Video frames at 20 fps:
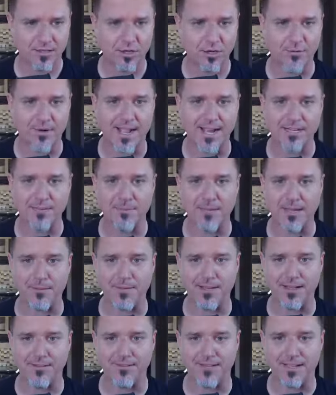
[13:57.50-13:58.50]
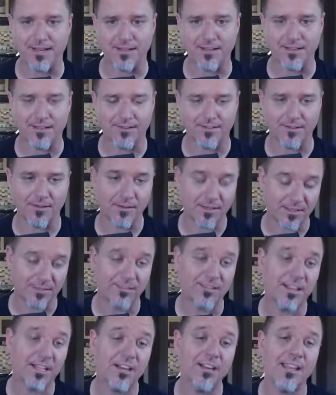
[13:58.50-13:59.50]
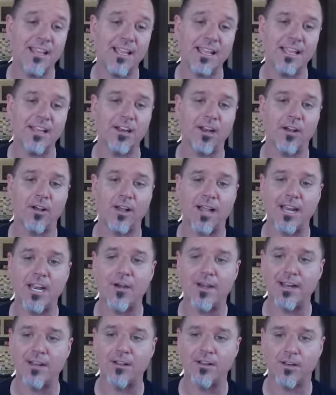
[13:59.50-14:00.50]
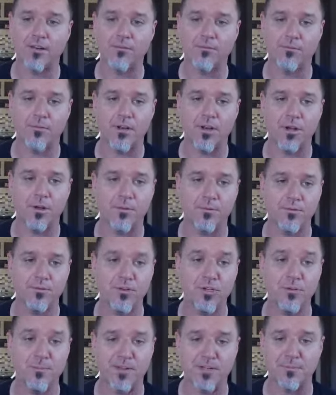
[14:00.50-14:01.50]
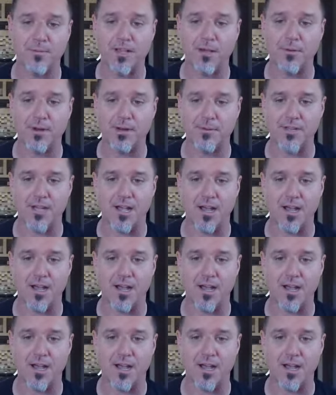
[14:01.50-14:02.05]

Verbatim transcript: correct me because I because because clearly you know I know I don't know too much about what I'm